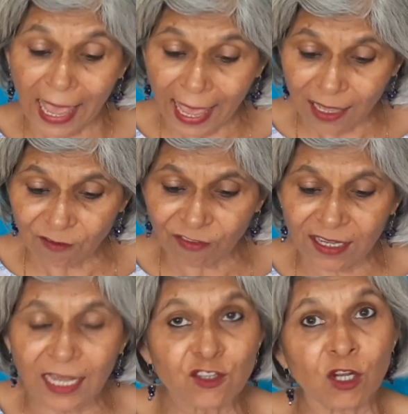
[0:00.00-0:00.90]
and
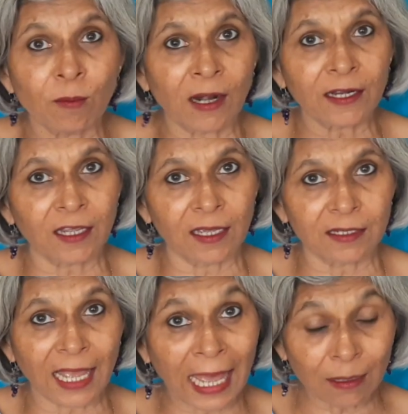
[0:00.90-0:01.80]
financial market
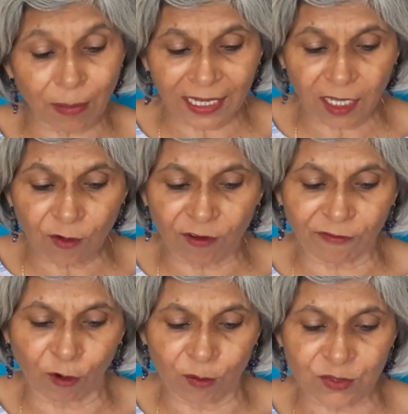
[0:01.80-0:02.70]
and banking
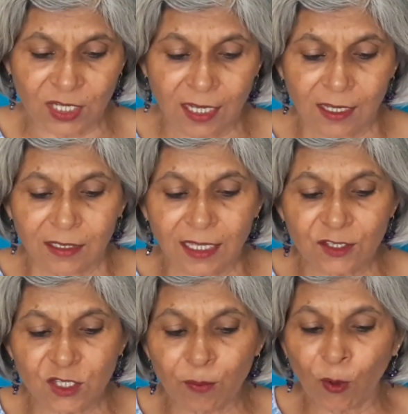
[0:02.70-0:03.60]
reforms
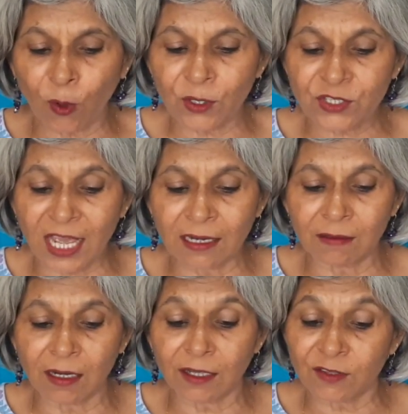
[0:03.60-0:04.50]
that support
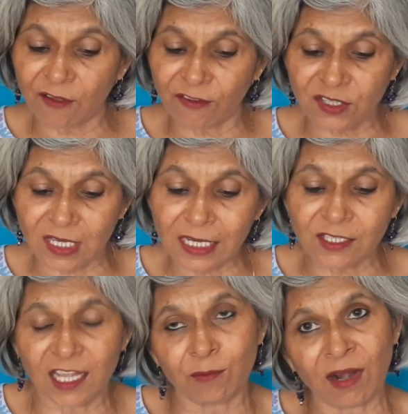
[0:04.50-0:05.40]
and they
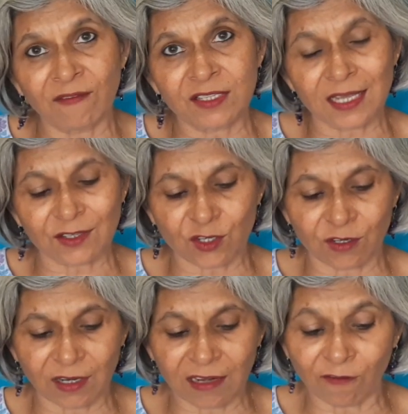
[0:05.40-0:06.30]
facilitate private
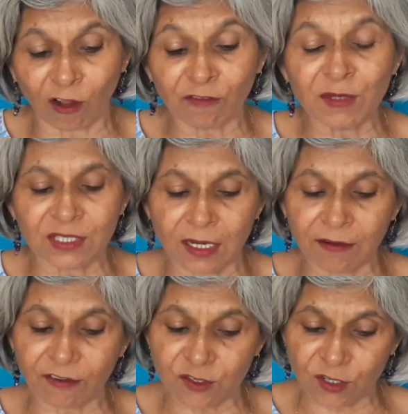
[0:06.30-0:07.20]
sector involvement in
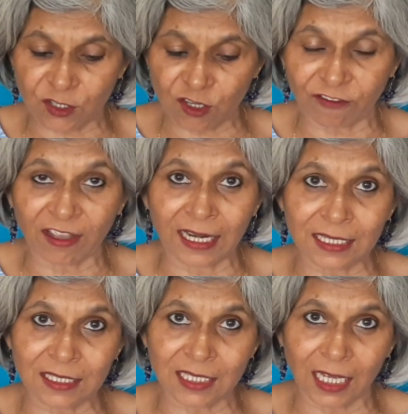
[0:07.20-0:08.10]
infrastructure
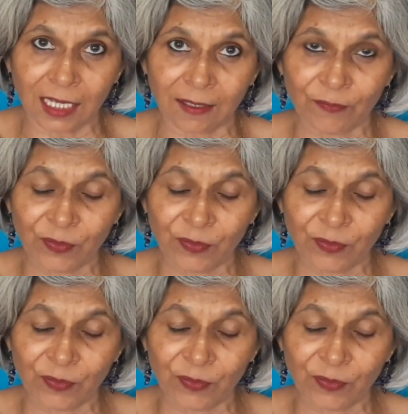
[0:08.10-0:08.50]
financing.